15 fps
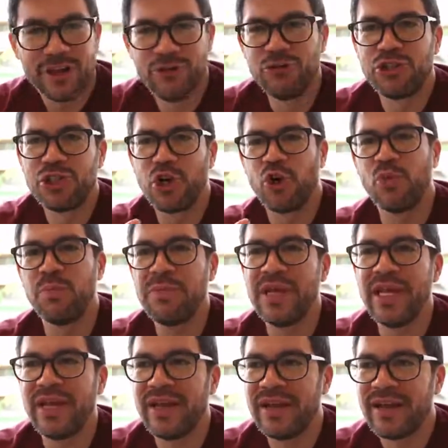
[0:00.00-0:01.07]
You showed
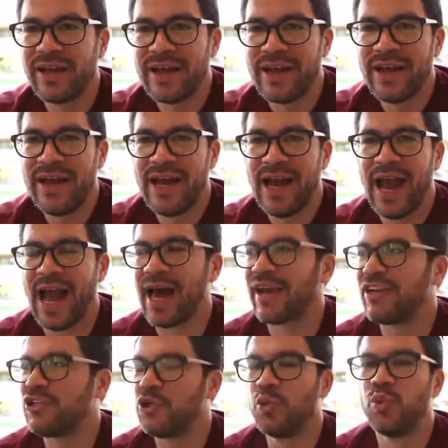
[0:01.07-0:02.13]
me
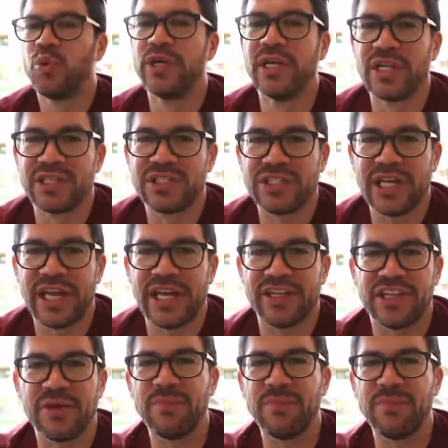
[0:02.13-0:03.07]
how to do real estate.